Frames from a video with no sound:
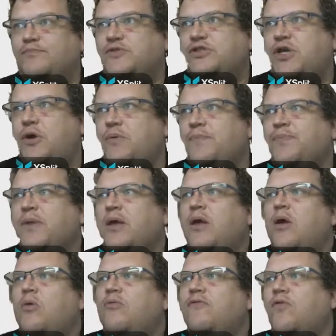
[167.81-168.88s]
So
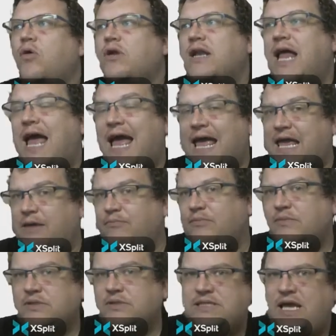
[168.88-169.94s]
we've got an aim
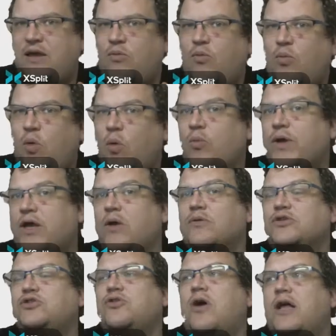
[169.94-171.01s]
saying what we're going
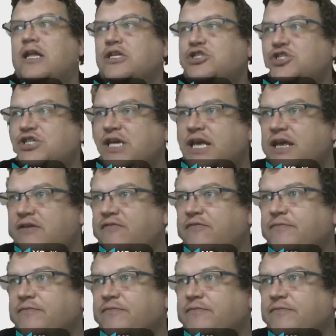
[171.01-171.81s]
to try and achieve.